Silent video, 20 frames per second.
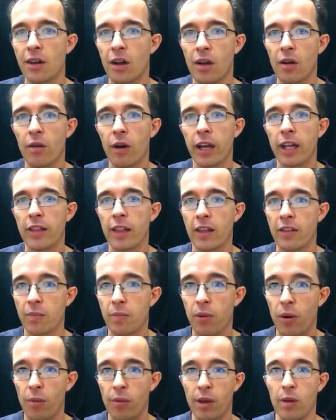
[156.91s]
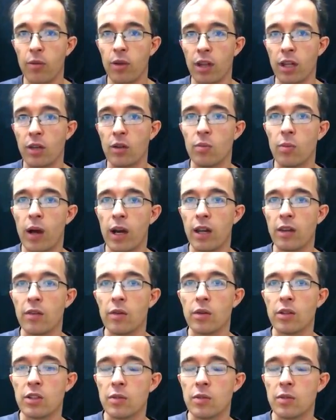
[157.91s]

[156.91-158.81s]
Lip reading: I reckon that's probably a really good way to do it.